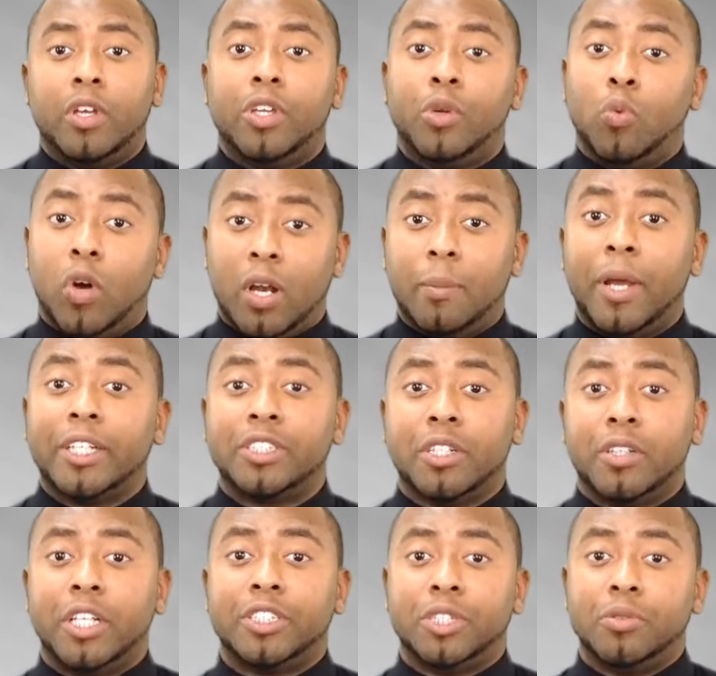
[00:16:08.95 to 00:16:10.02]
You want to make
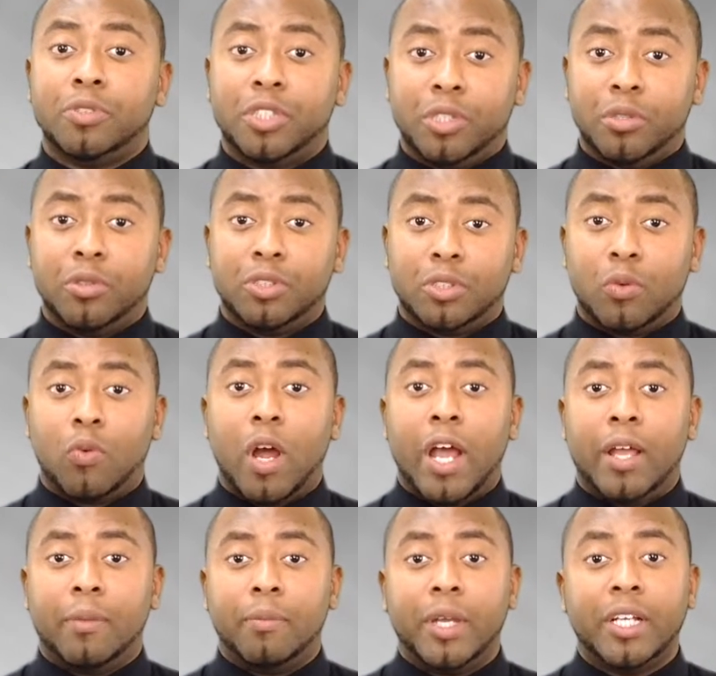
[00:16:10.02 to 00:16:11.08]
sure that you choose the
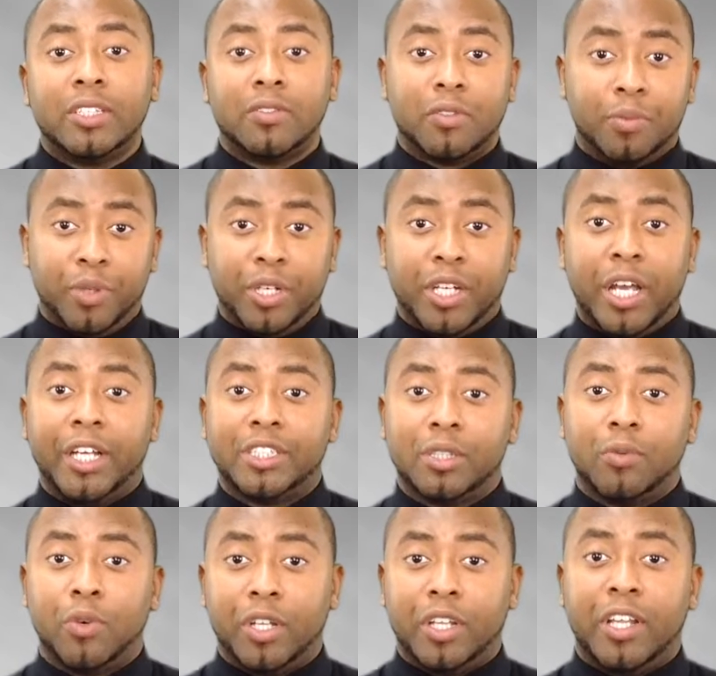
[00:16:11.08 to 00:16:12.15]
right means of
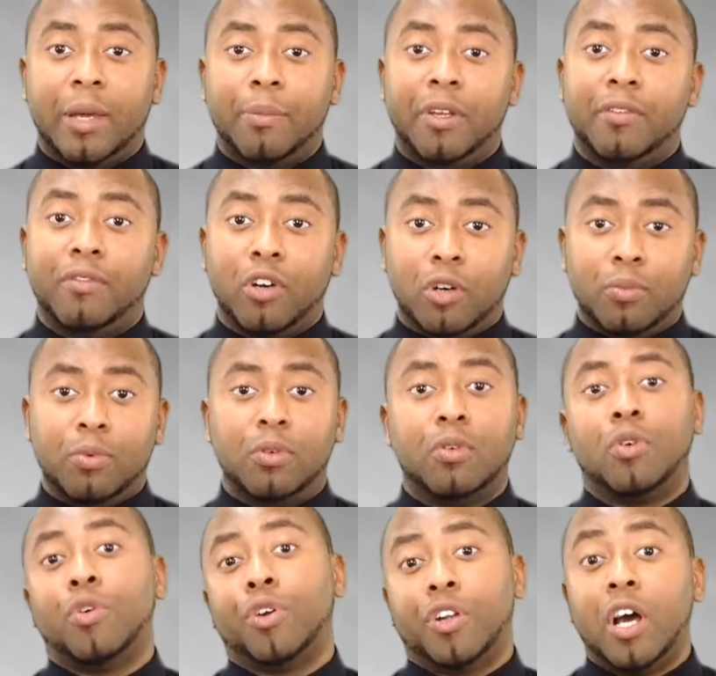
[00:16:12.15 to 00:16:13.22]
communication, whether that be verbal
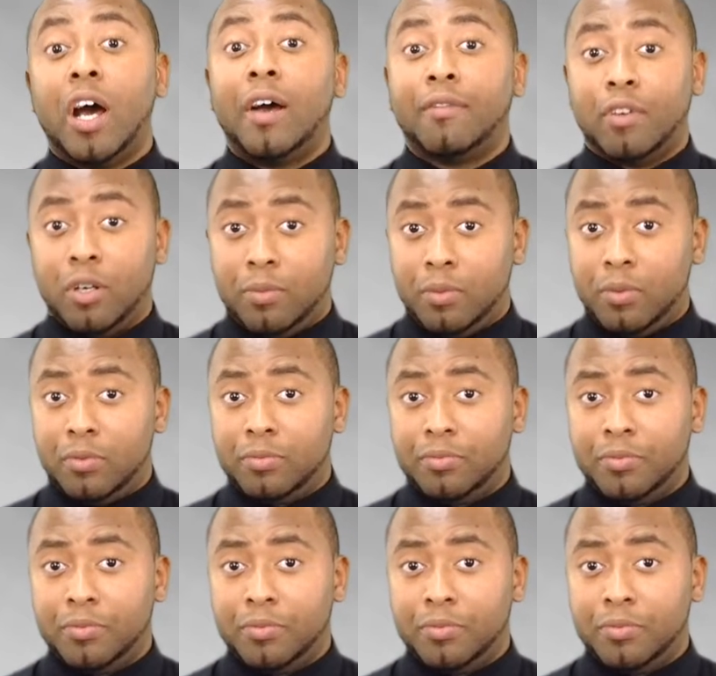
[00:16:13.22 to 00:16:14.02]
or nonverbal.